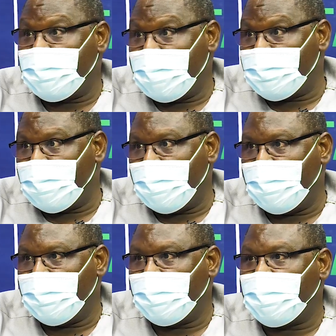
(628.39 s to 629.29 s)

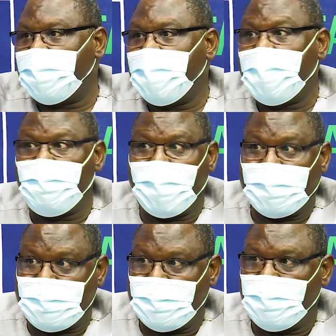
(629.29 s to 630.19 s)
sector that can help
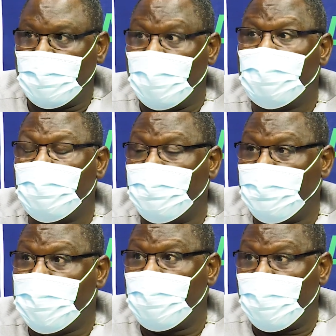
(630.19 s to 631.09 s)
us go
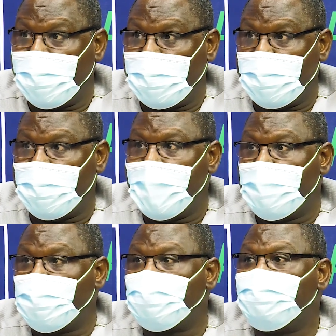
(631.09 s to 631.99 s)
very quickly
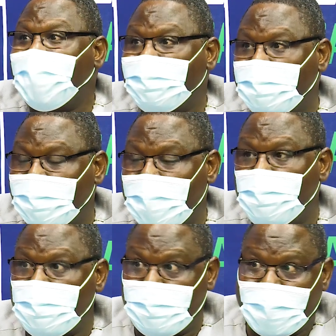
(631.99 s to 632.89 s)
to smart
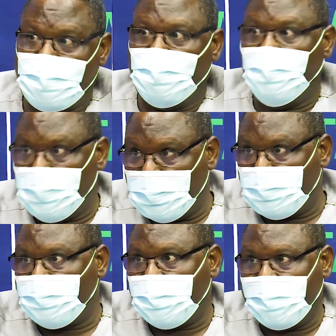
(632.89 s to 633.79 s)
climate smart
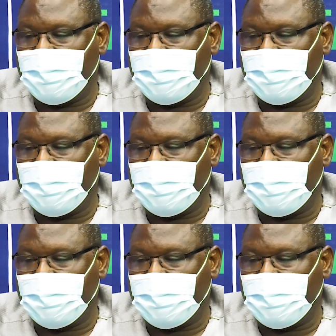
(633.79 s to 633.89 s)
solutions, for